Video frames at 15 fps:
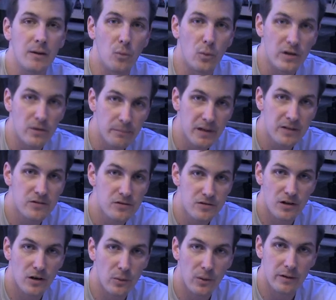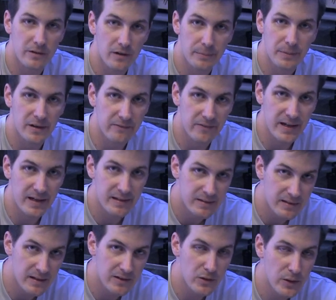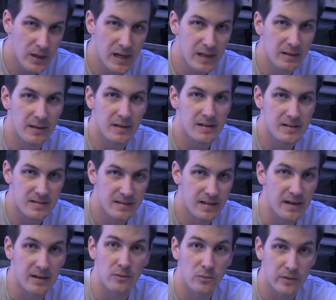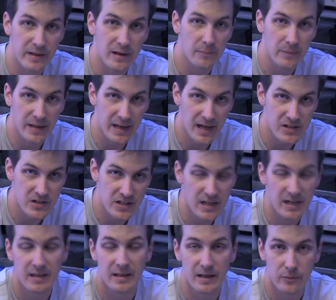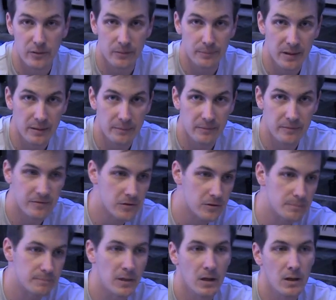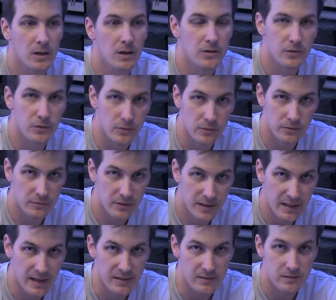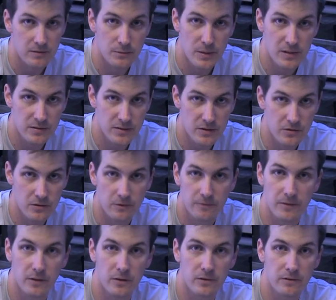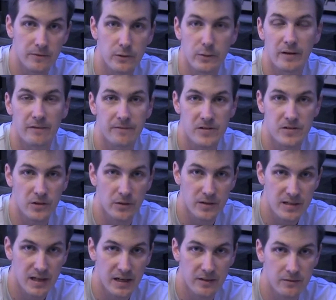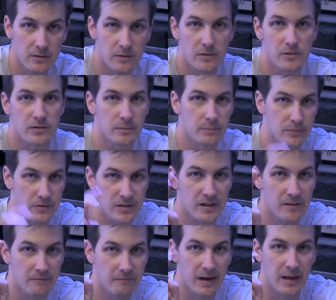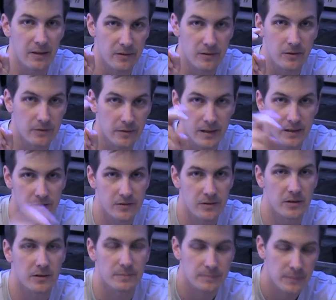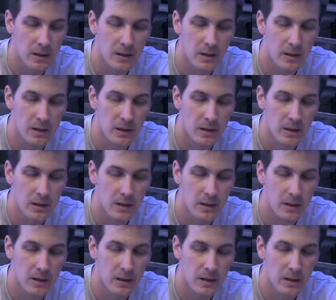When you mix your salt water up in advance, it's okay to let it sit without being agitated like with a pump for 2 to 3 days. Especially true for those of you who have fish-only tanks that are using, per se, regular grade salt.